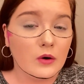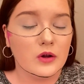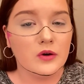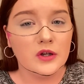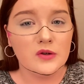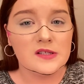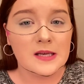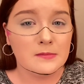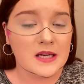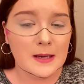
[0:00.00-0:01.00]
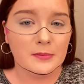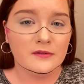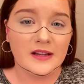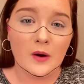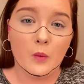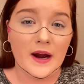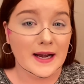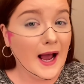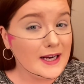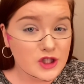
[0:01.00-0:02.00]
or you can use some type of like
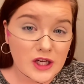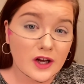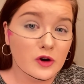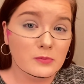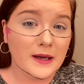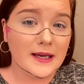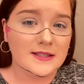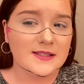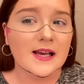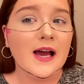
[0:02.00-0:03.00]
white eyeshadow base.